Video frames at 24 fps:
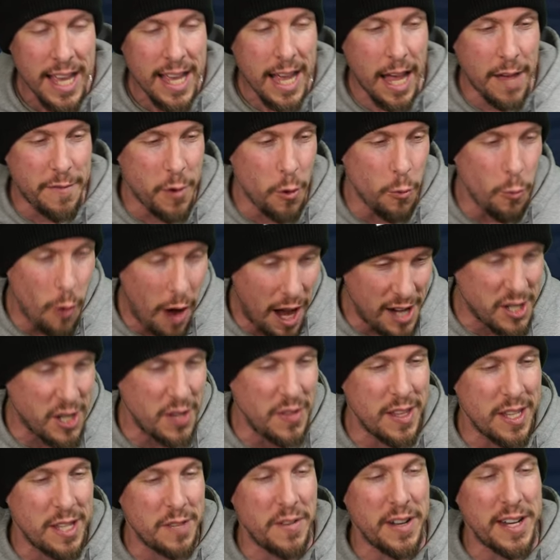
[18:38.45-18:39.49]
If you're watching
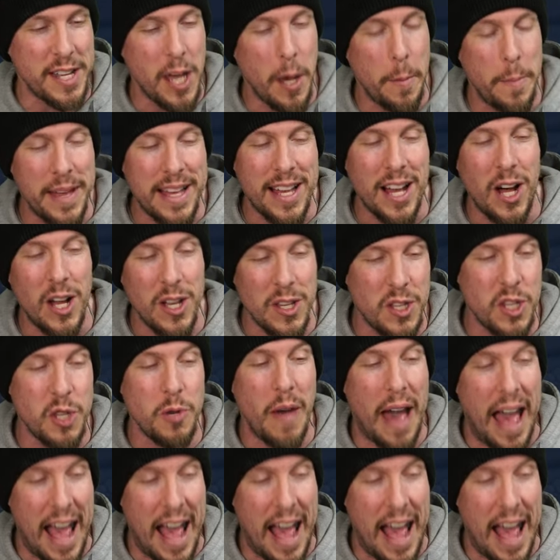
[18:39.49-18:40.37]
this video because you